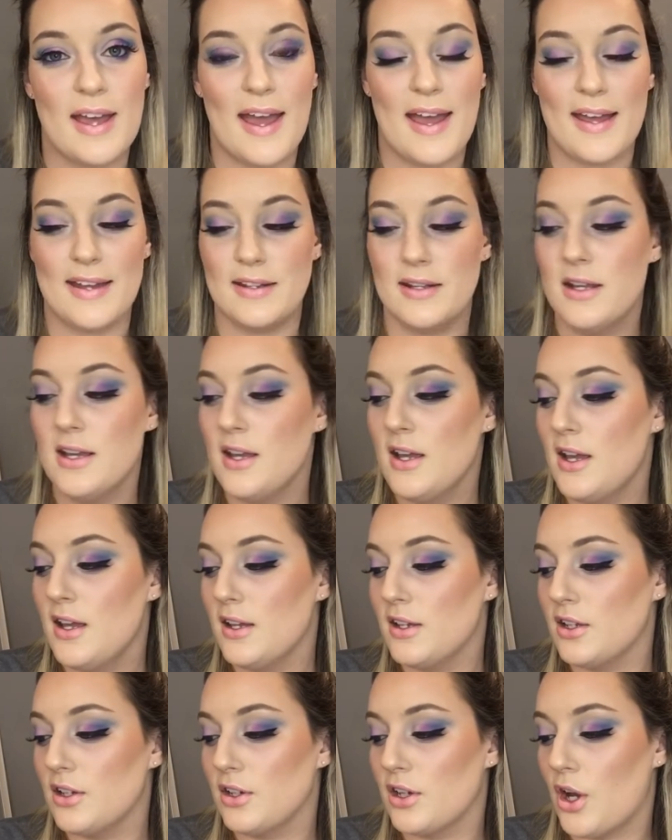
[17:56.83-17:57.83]
And,
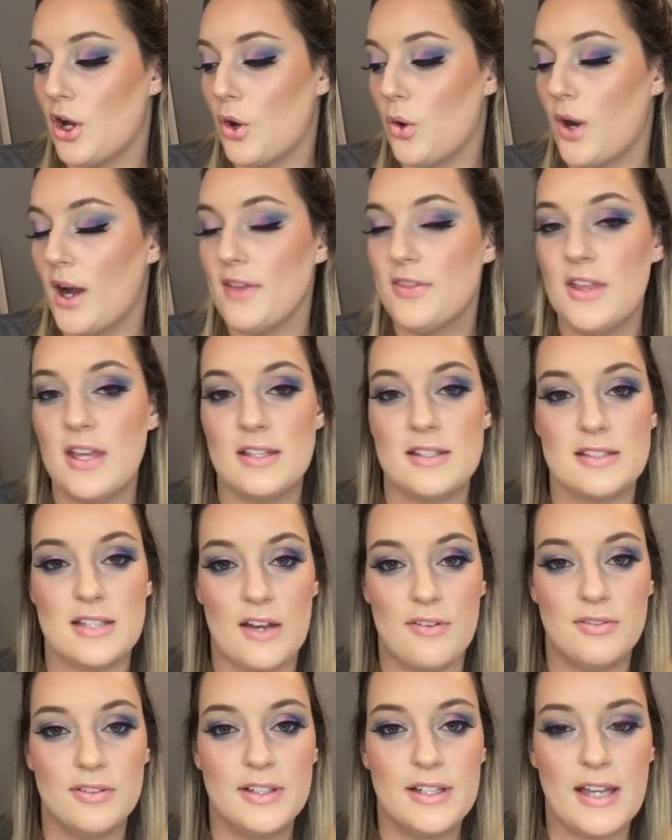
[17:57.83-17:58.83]
you know, I think it's
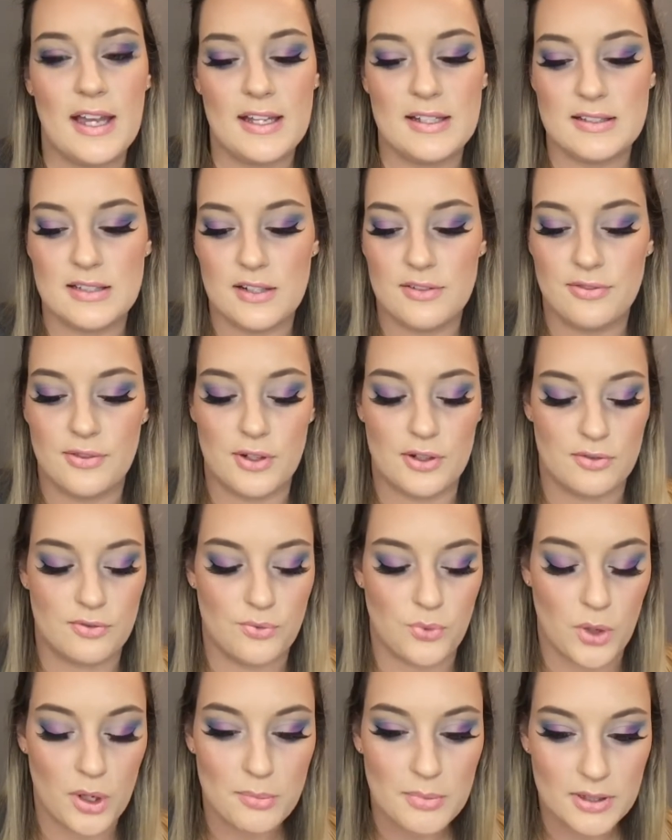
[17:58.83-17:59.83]
definitely a different
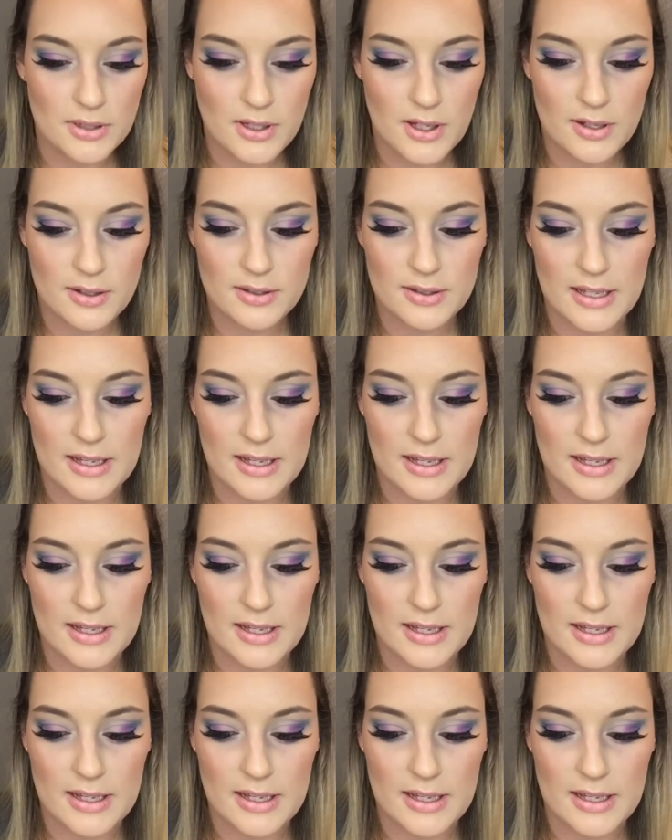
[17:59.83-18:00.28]
formula.